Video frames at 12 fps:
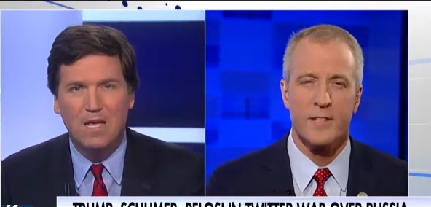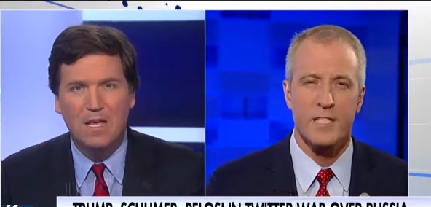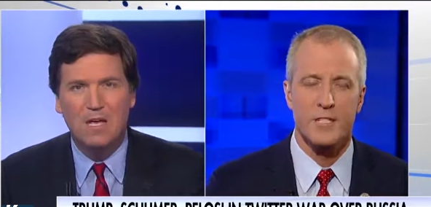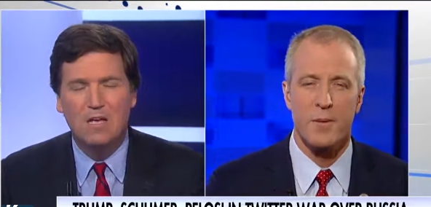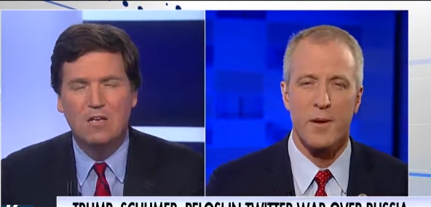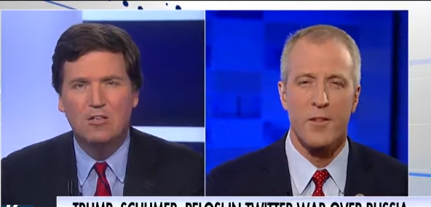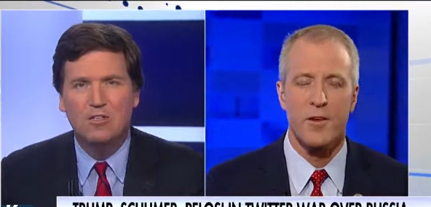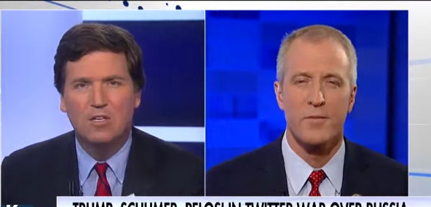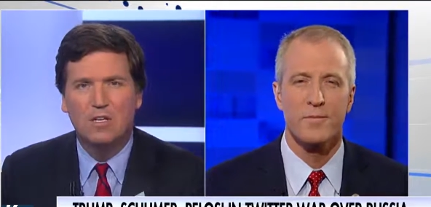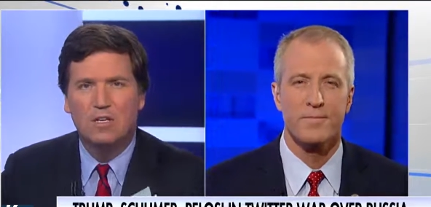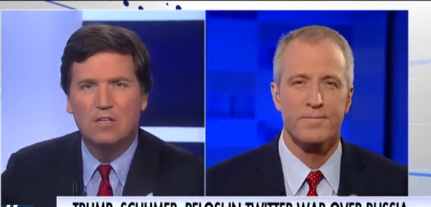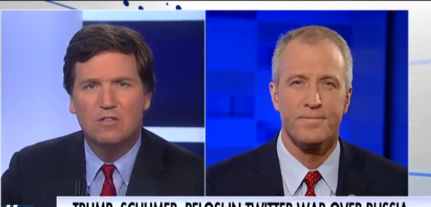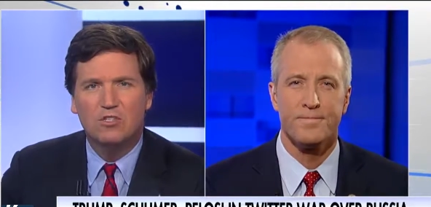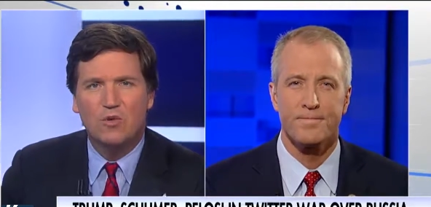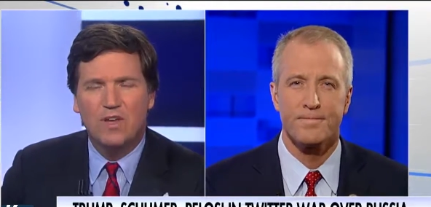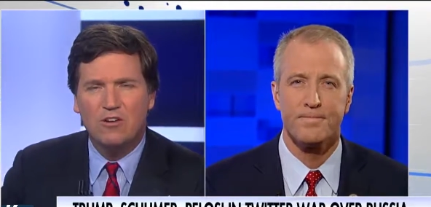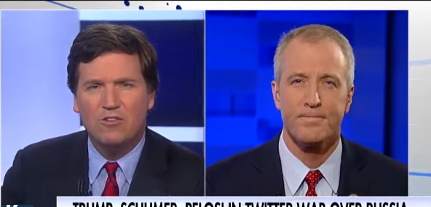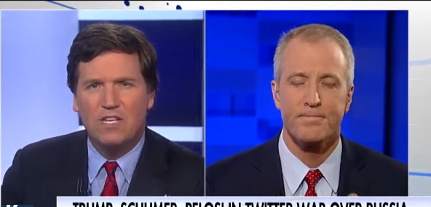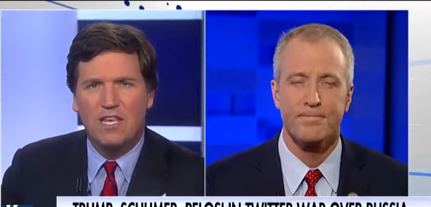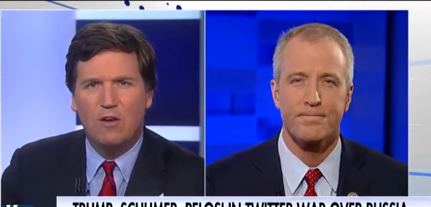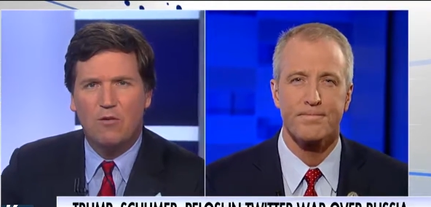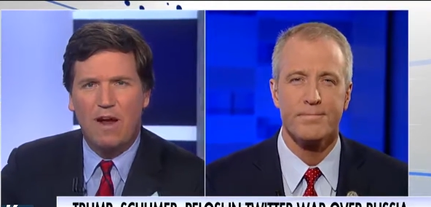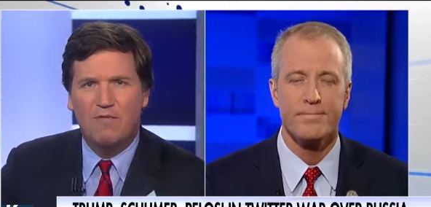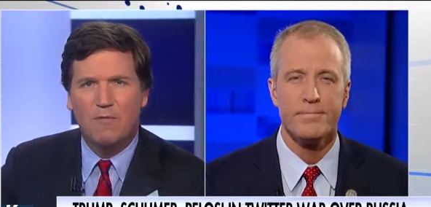Speaker 1: Nice to be with you. So here's the
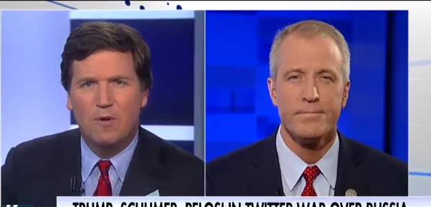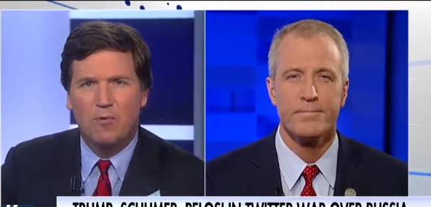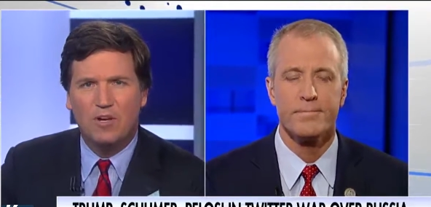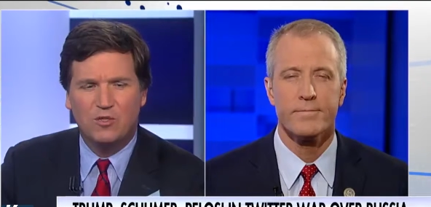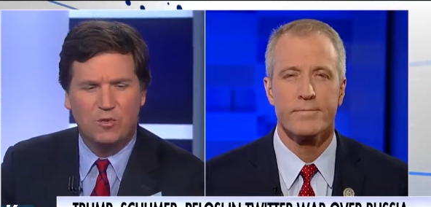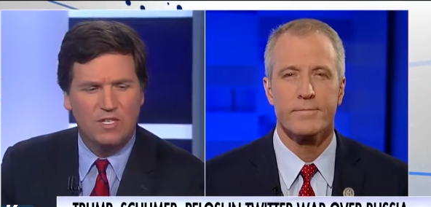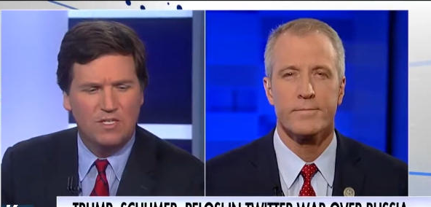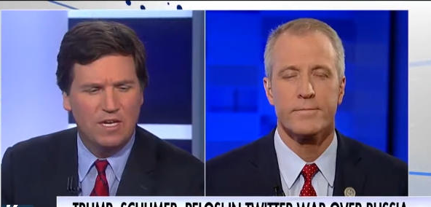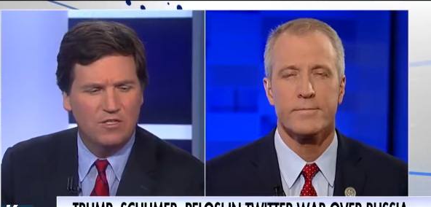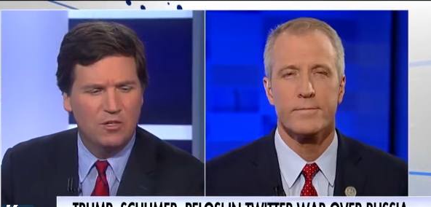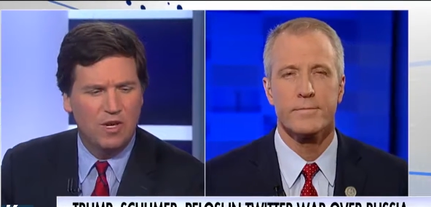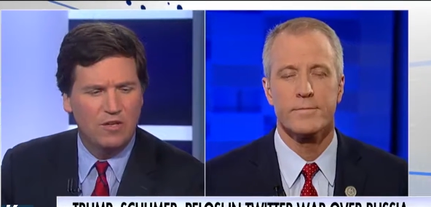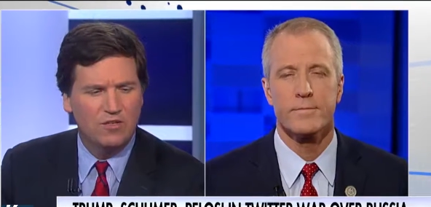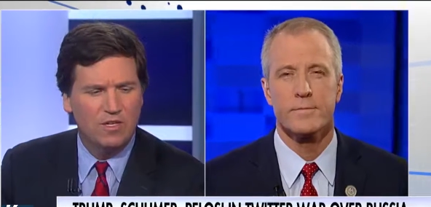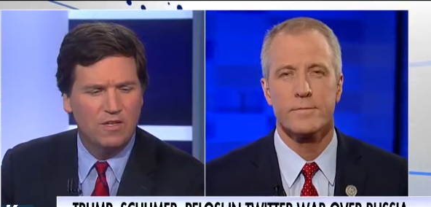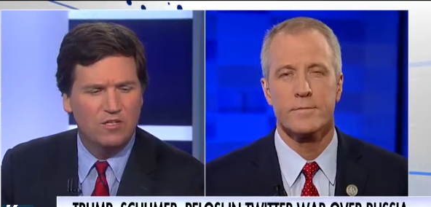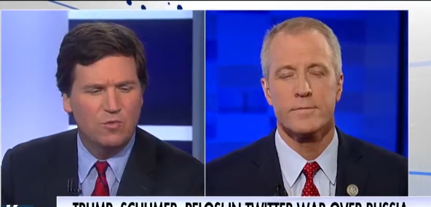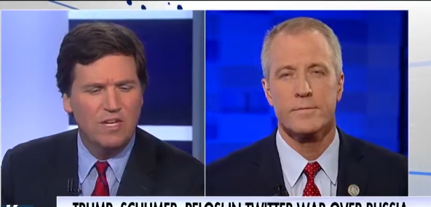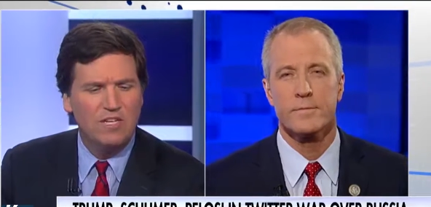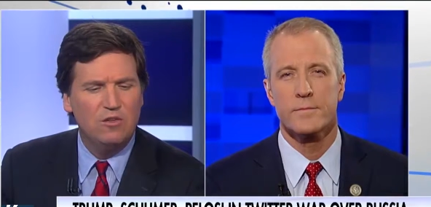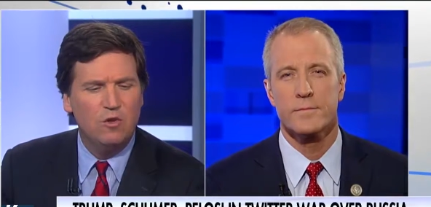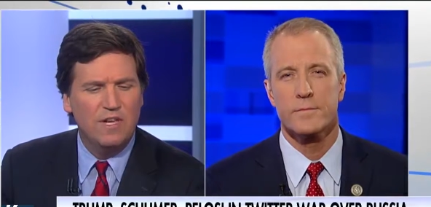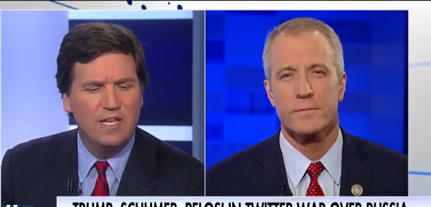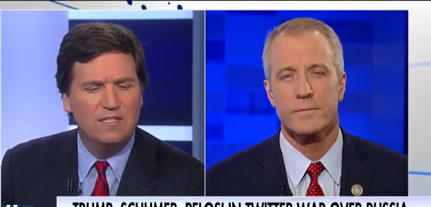key graph from your press release yesterday. You said this, we need
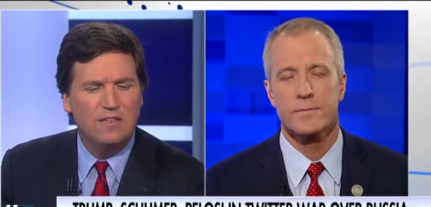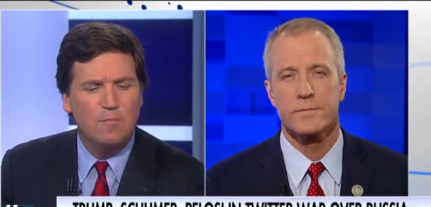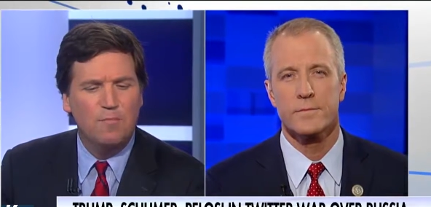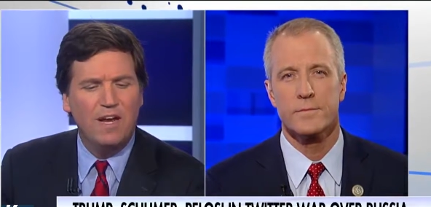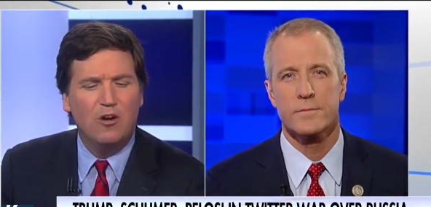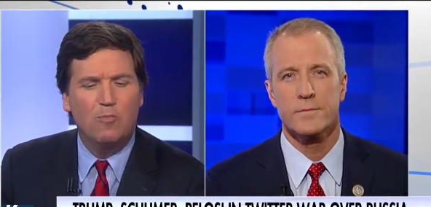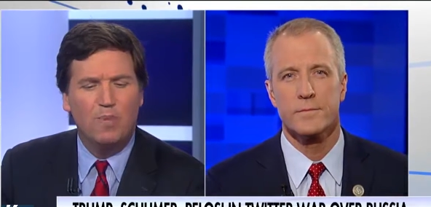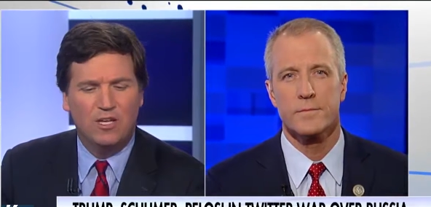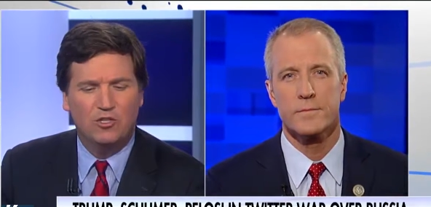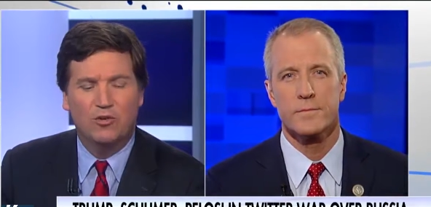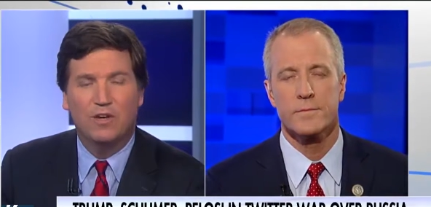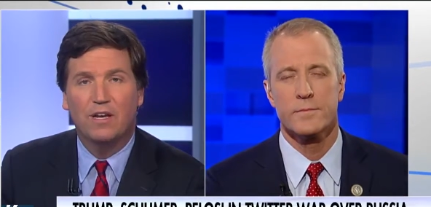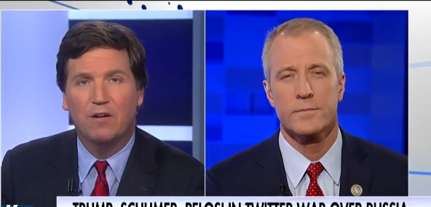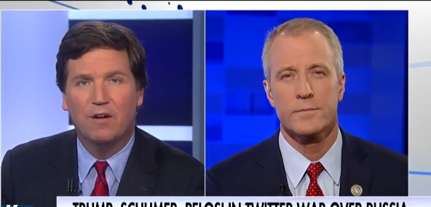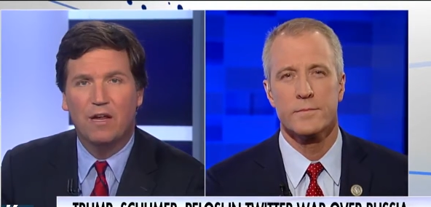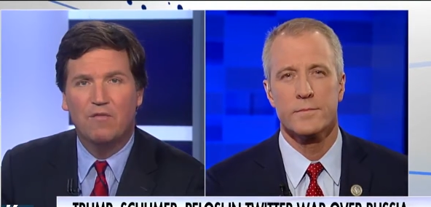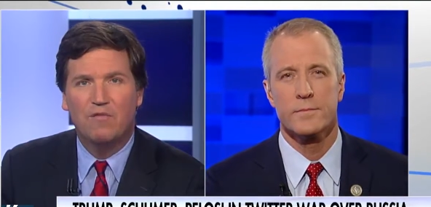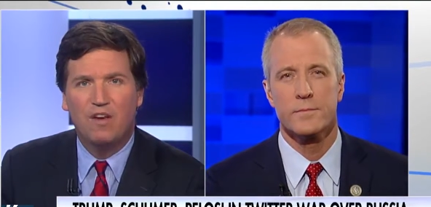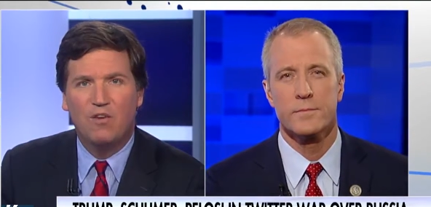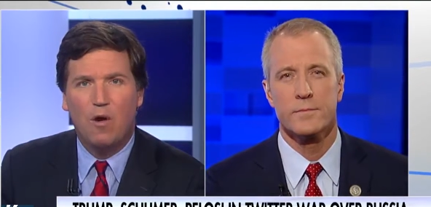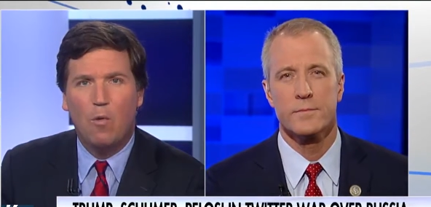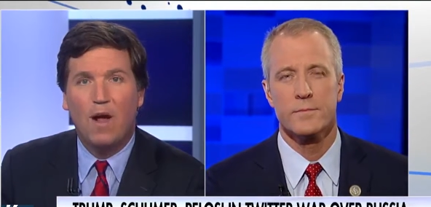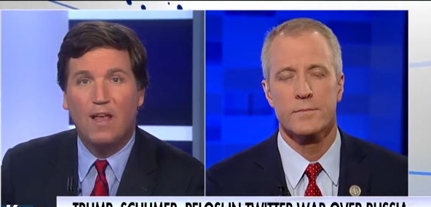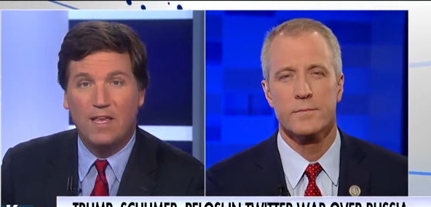to look into the bigger picture here and figure
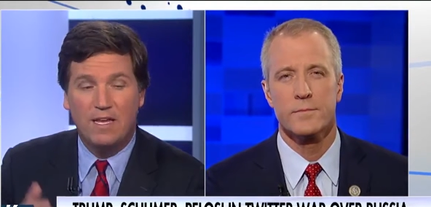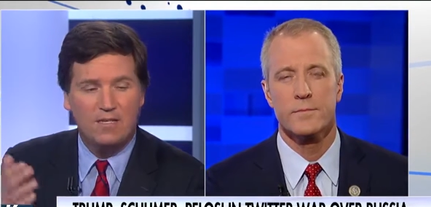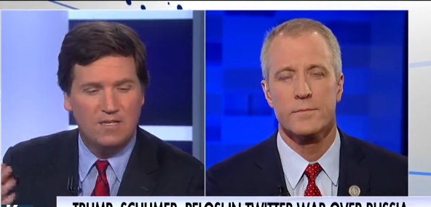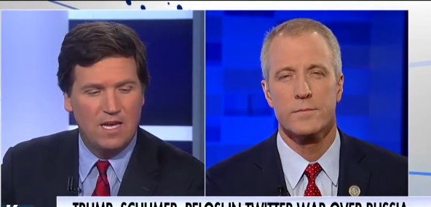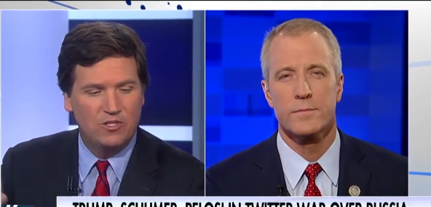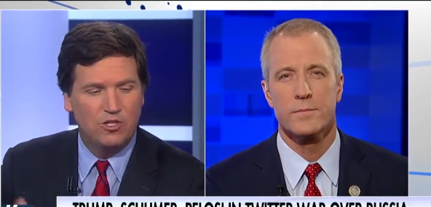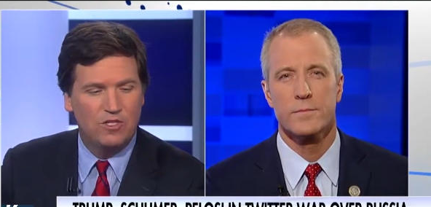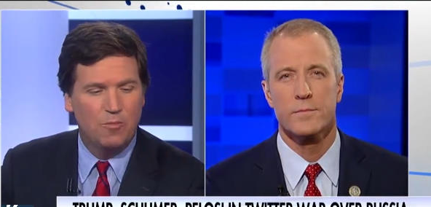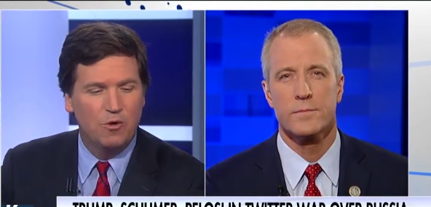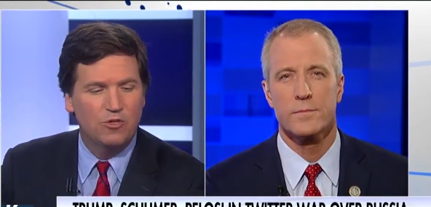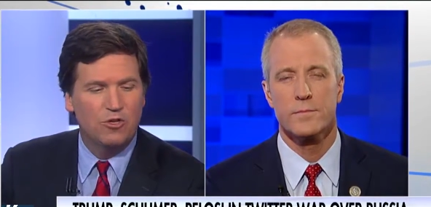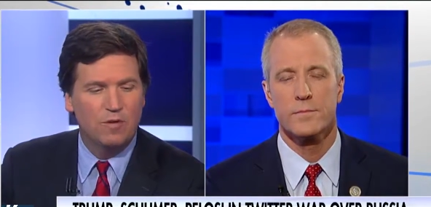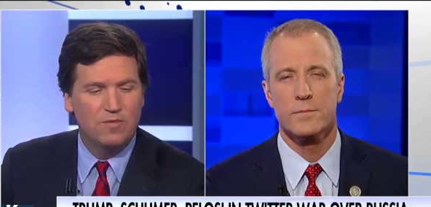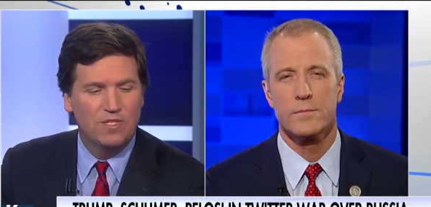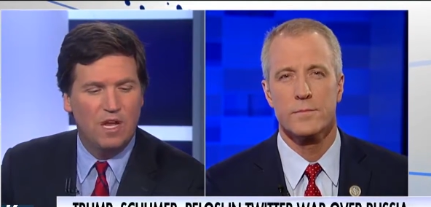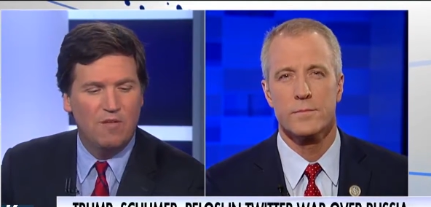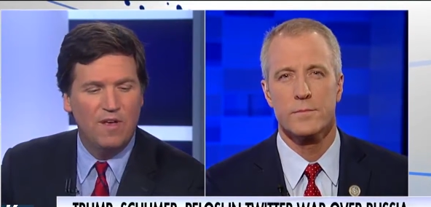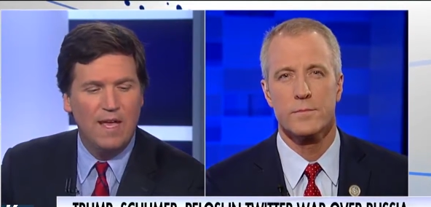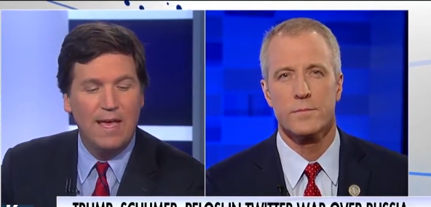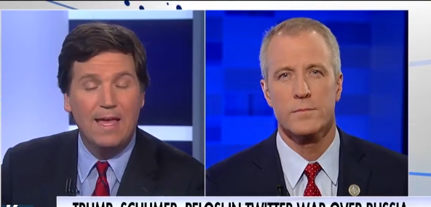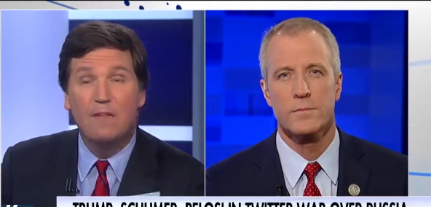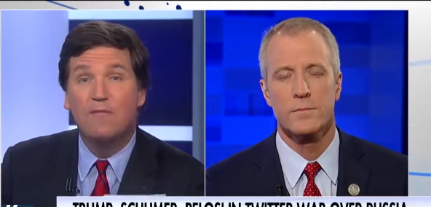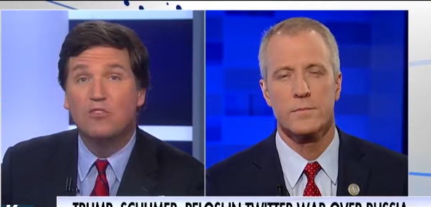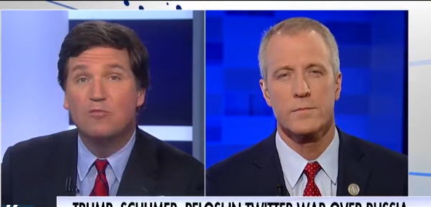out why he, Sessions, perjured himself,
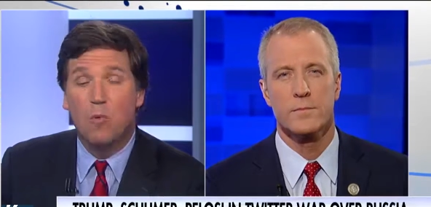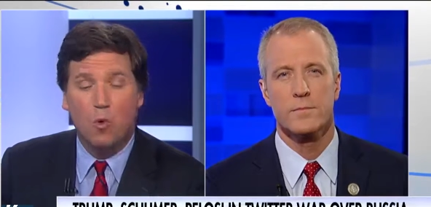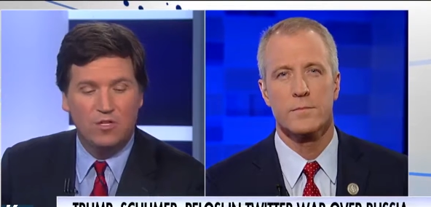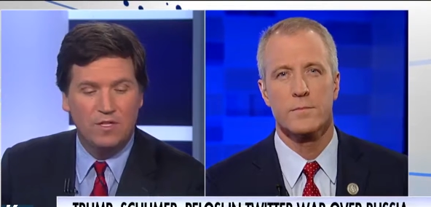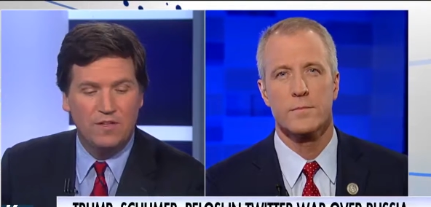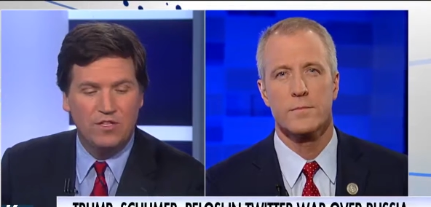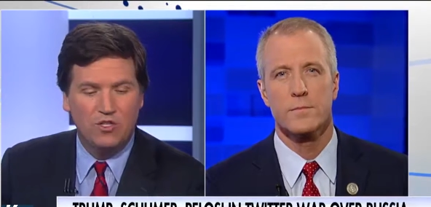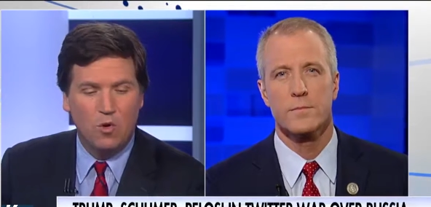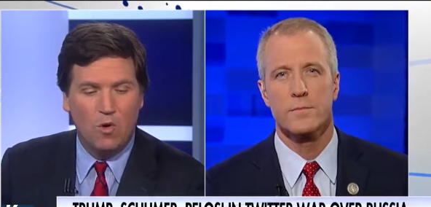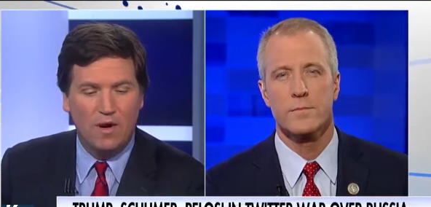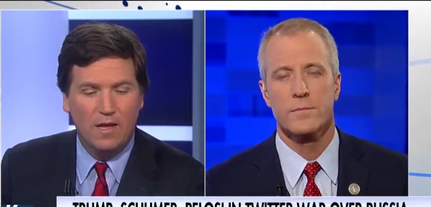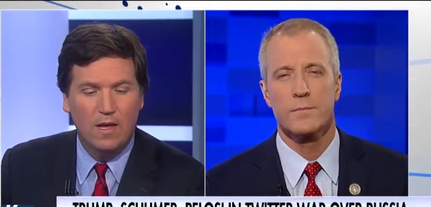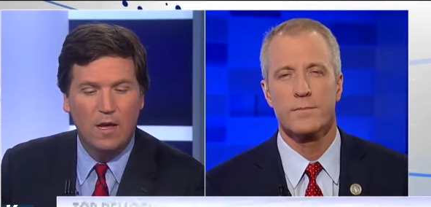and if there's more to this story.